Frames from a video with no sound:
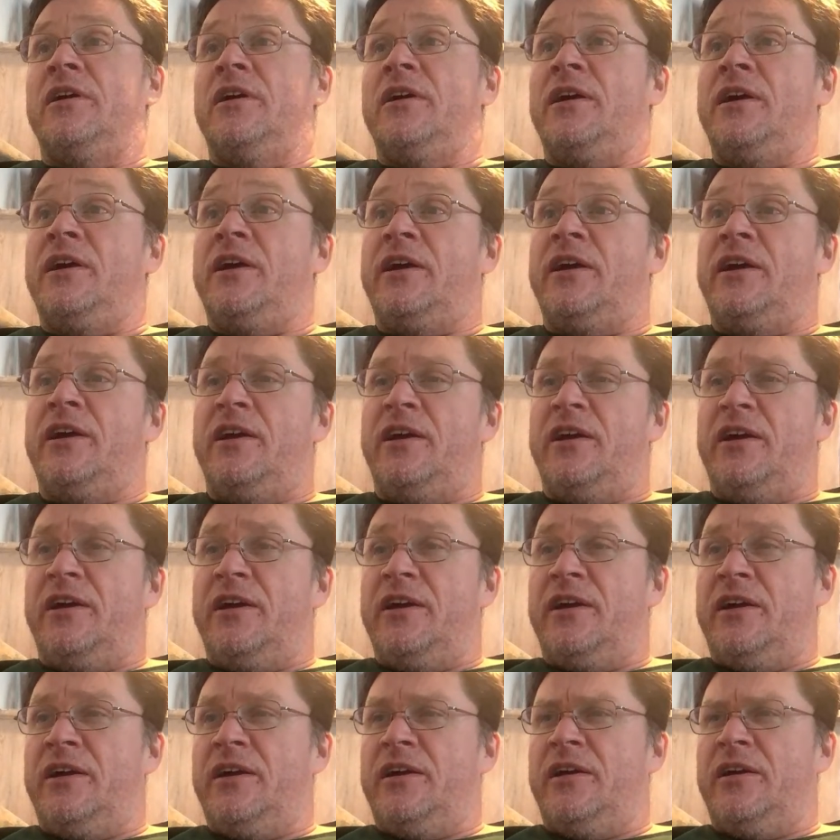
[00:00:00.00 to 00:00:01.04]

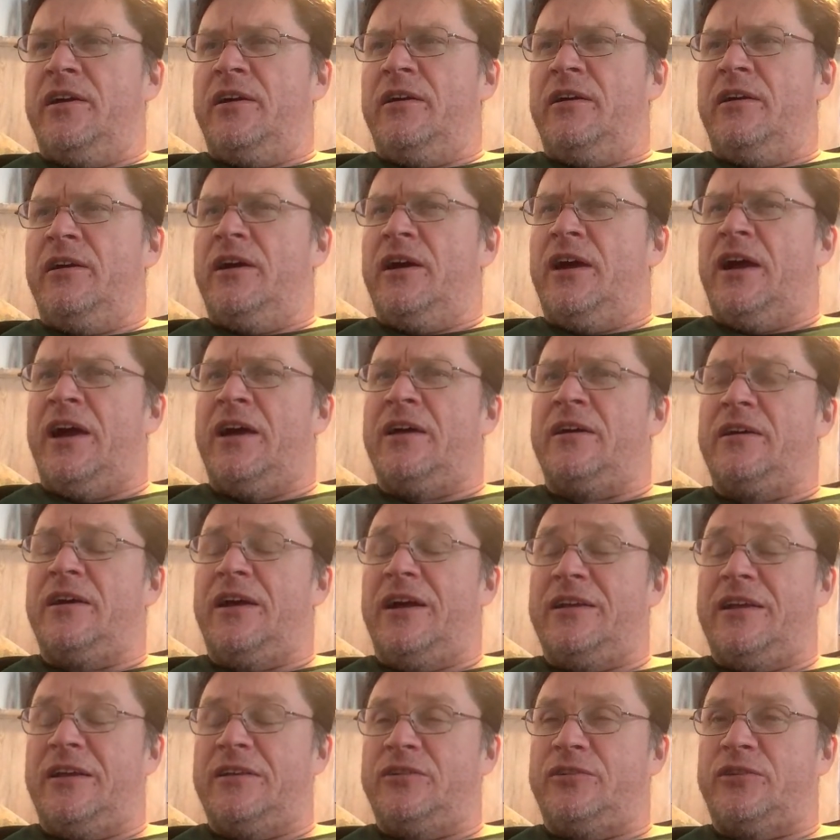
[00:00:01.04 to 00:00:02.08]

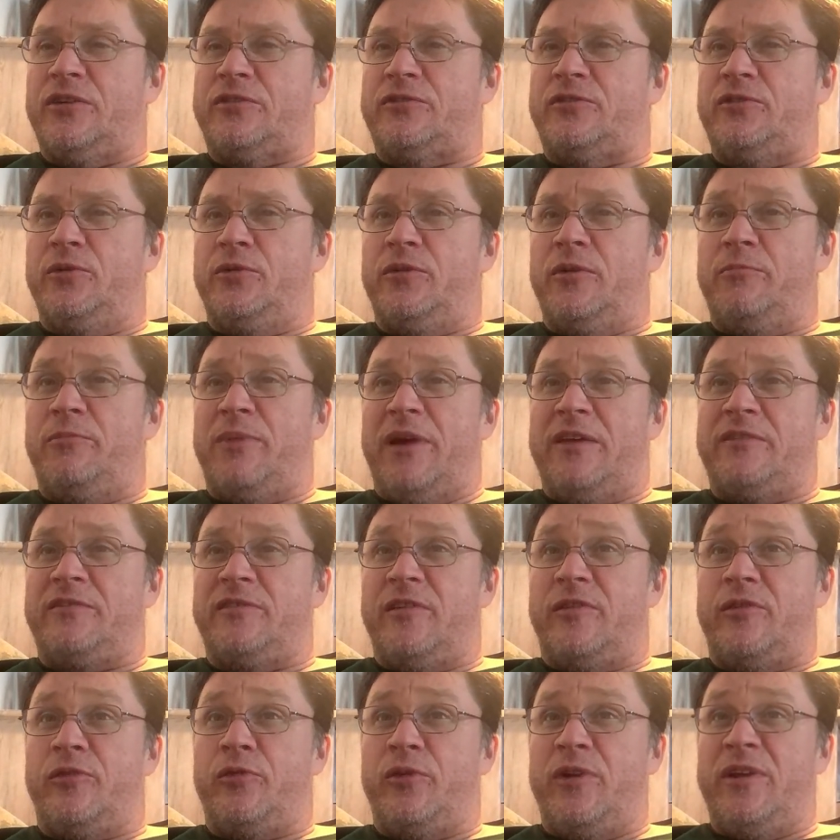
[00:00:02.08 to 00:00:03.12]
I just do the
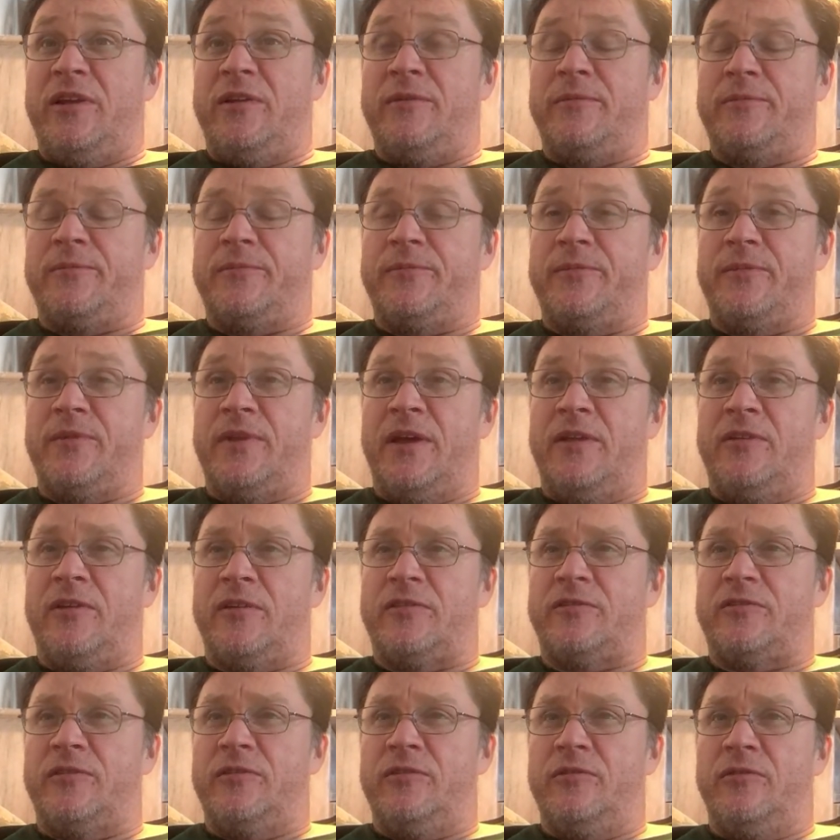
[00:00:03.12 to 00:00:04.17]
basic 3.
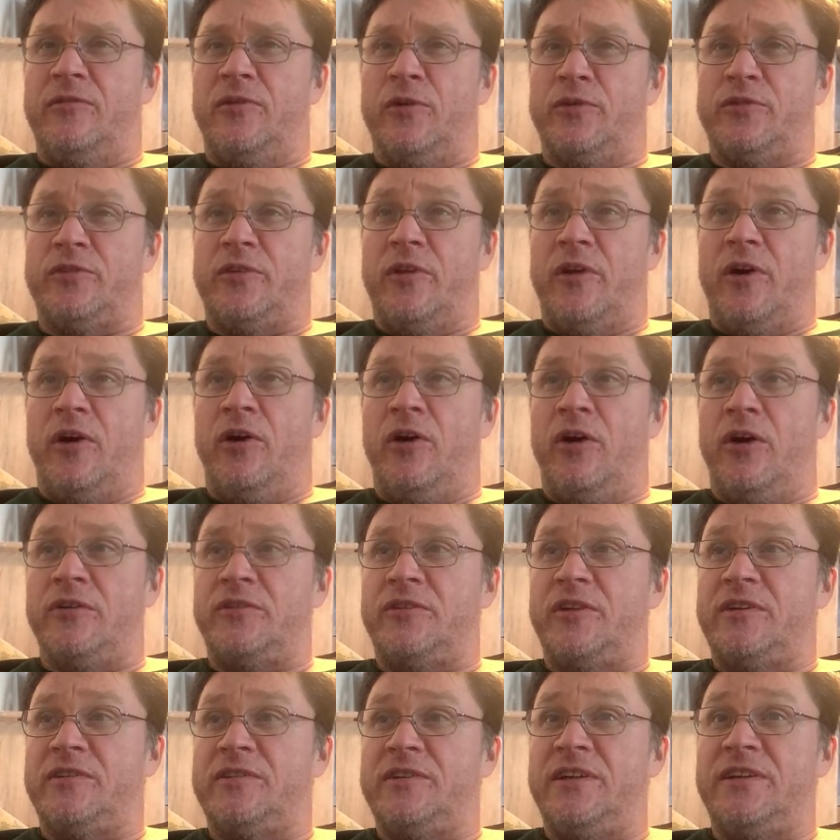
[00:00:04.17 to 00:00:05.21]
Those are the hard
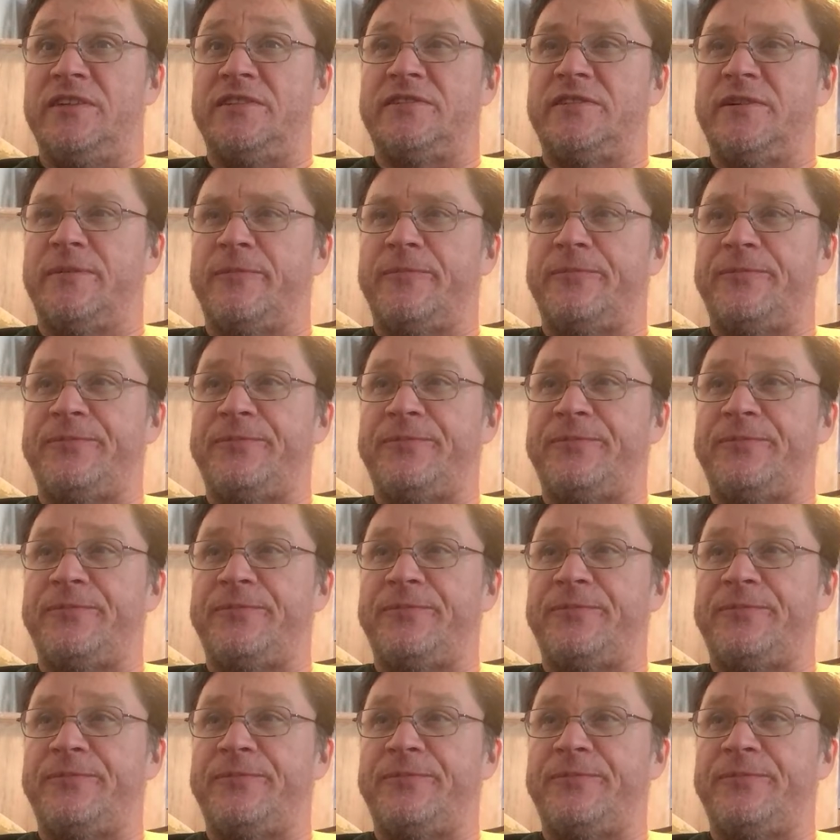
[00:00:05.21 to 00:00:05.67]
techniques.